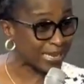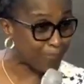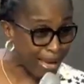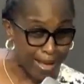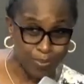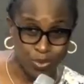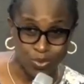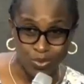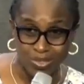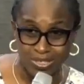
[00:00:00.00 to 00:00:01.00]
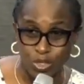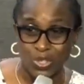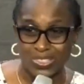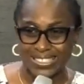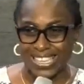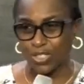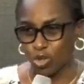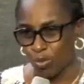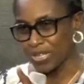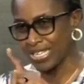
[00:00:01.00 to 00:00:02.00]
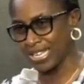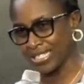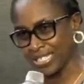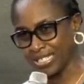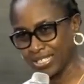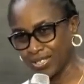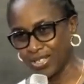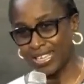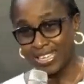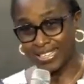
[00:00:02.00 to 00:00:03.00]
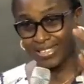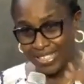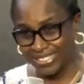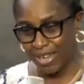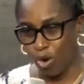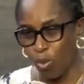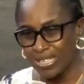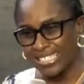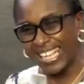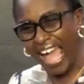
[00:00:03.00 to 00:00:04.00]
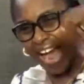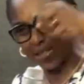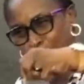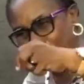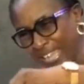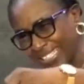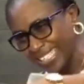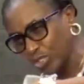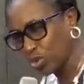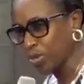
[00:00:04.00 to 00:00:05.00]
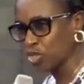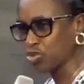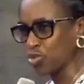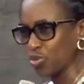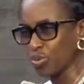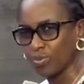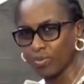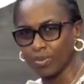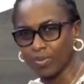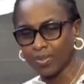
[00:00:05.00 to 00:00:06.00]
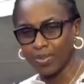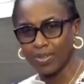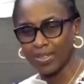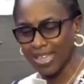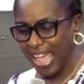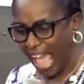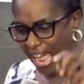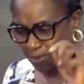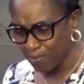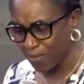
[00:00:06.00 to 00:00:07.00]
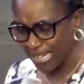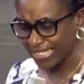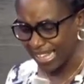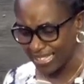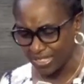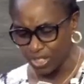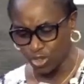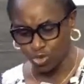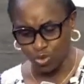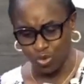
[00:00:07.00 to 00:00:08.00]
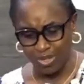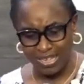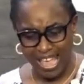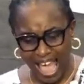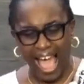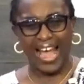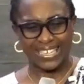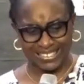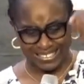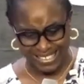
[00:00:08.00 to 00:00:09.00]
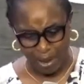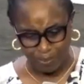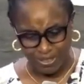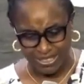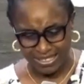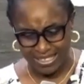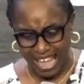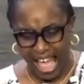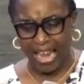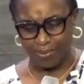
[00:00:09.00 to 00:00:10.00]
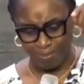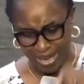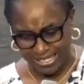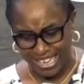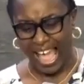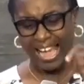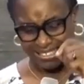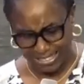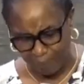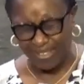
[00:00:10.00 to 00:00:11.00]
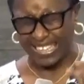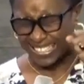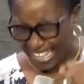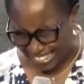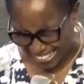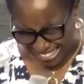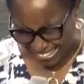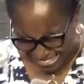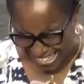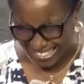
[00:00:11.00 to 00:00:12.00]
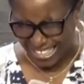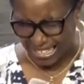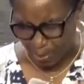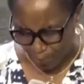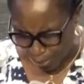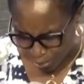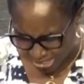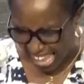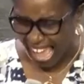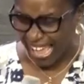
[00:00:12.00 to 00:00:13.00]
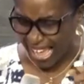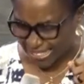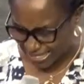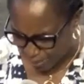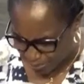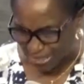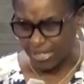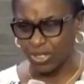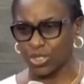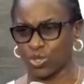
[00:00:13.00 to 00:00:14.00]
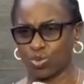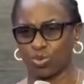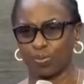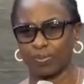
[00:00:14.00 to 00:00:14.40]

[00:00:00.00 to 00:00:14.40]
the Bible, start communicating it. The second one is admit it to be true. Admit that it is true. Accept, admit, accept that, that this thing that the Bible says, I accept it that it is true.